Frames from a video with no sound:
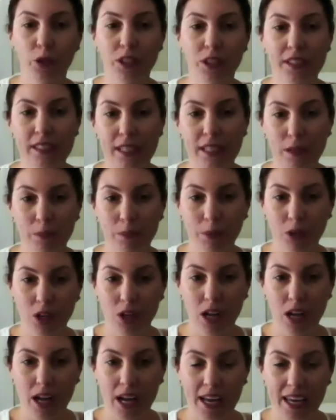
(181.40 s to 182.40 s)
example,
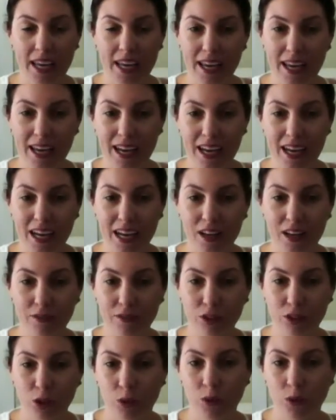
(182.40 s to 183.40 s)
I have,
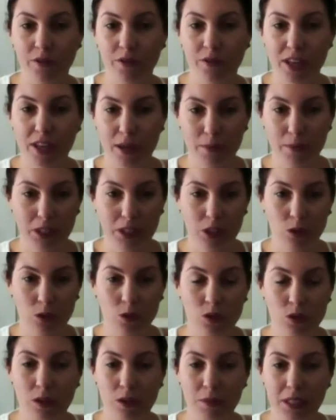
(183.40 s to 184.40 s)
a family
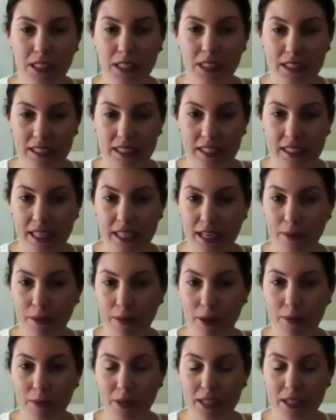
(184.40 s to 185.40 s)
who's coming in to stay at
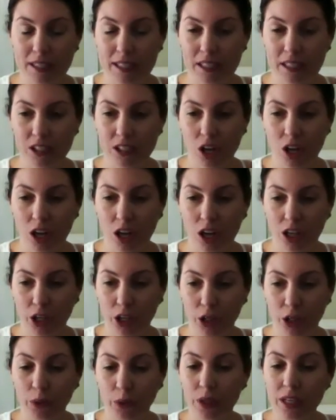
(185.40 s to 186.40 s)
my place in
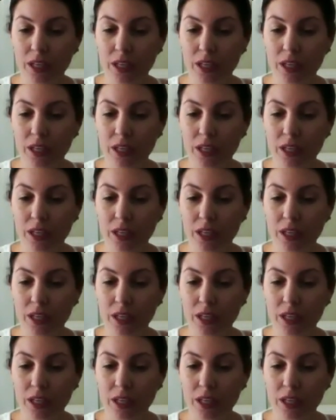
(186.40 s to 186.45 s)
Tahoe,